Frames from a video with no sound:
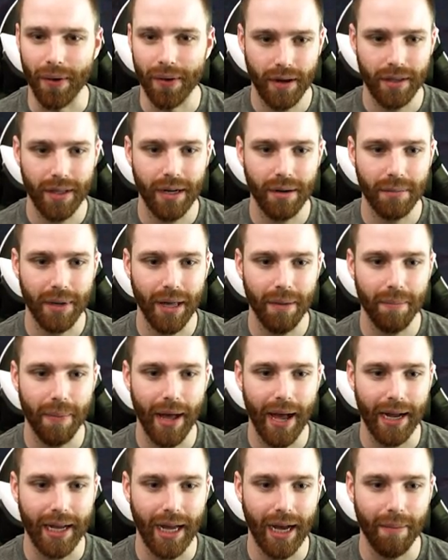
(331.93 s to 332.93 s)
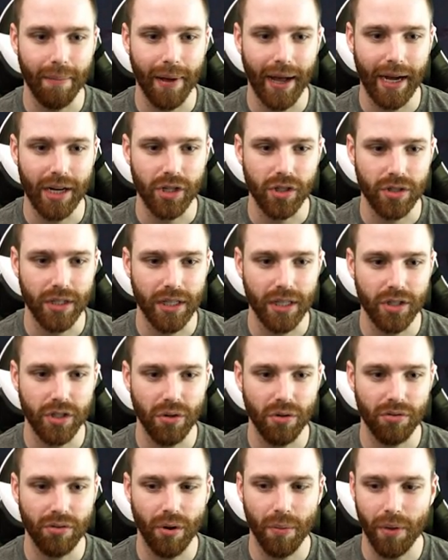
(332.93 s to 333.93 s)
I'll let him get back up actually. Could
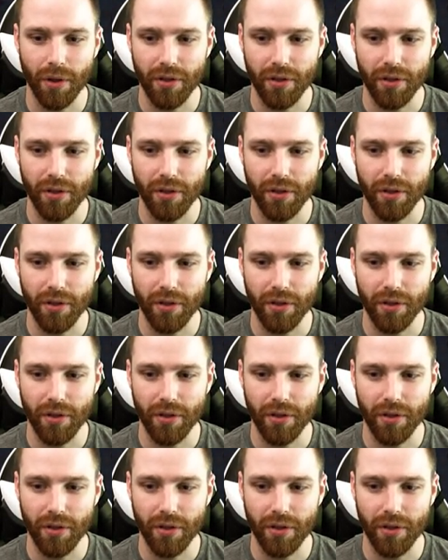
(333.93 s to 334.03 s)
you throw